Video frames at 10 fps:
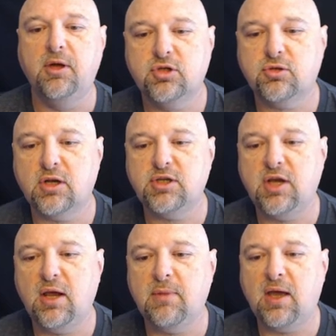Stretch
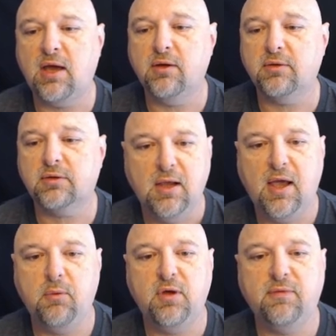him out,
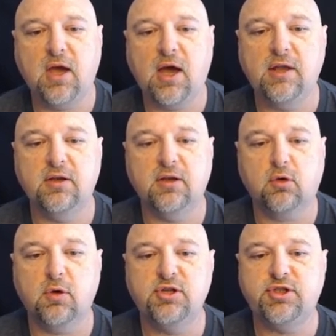and we've got the
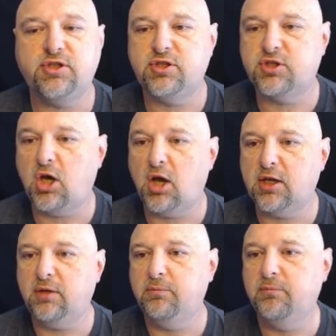Grinch back
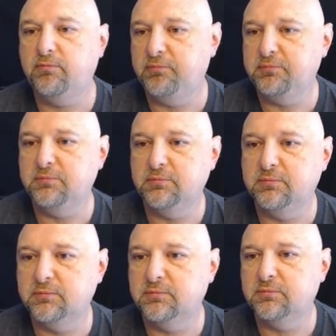talking. Bed.
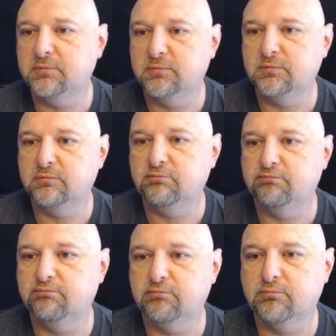But then, a
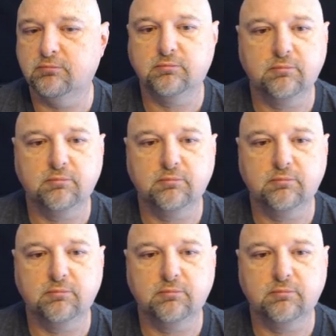strange.